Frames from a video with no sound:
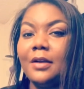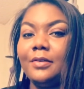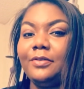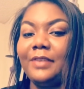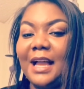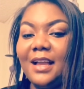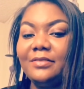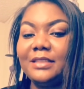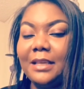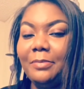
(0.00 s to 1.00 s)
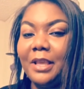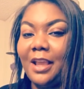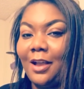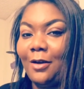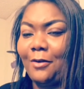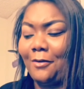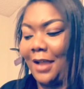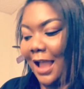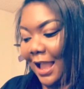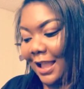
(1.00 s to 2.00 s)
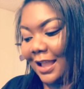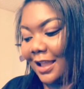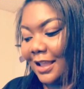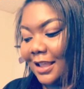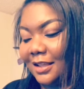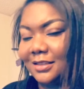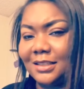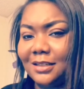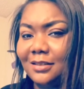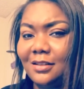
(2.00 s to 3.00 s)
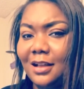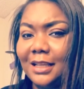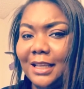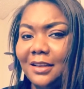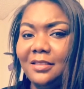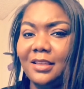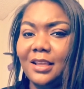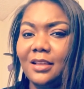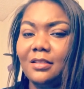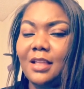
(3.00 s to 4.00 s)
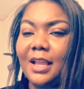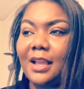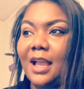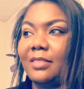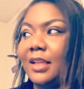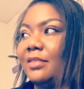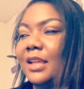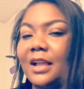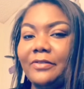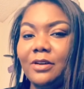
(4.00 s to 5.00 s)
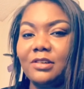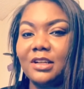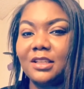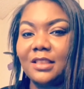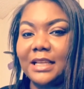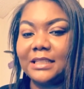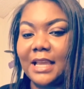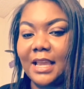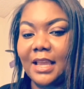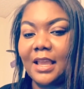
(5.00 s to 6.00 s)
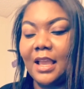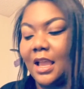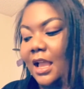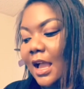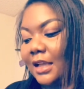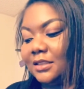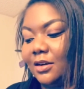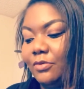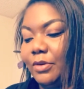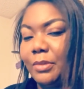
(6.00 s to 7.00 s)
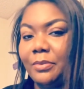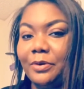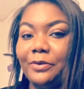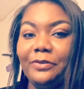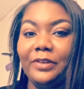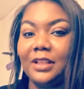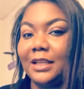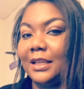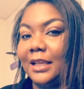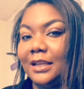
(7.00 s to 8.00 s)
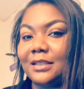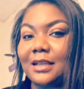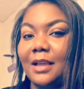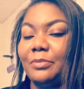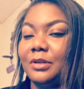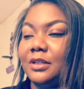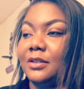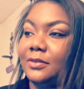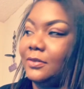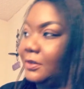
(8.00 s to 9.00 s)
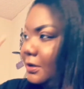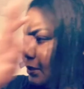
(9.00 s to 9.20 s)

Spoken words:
5 DPO, I didn't log anything. I think that I felt good that day. I don't remember feeling any type of